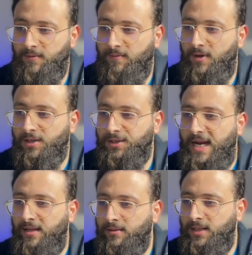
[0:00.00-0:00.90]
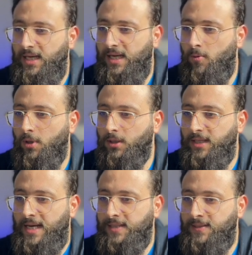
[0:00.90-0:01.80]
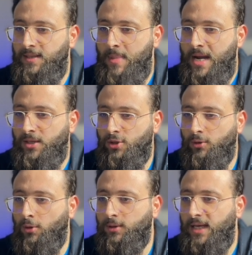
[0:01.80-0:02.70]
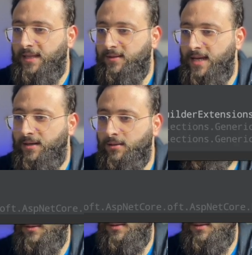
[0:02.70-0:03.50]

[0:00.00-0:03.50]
var tenant equal tenancy manager dot get tenant